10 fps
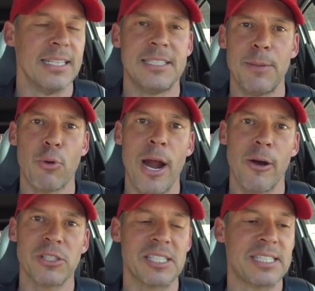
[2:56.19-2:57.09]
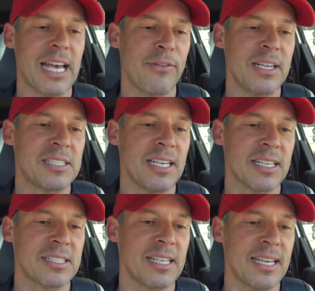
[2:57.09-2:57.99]

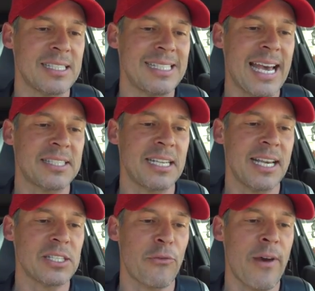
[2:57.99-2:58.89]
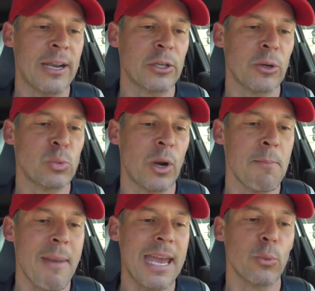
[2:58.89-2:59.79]
TBrowse76 says, yes, it is a factor. It's one of
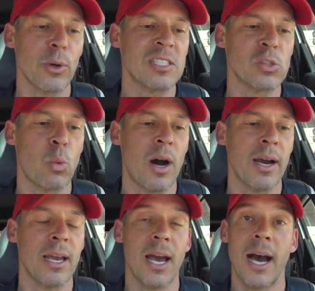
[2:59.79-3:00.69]
the main reasons why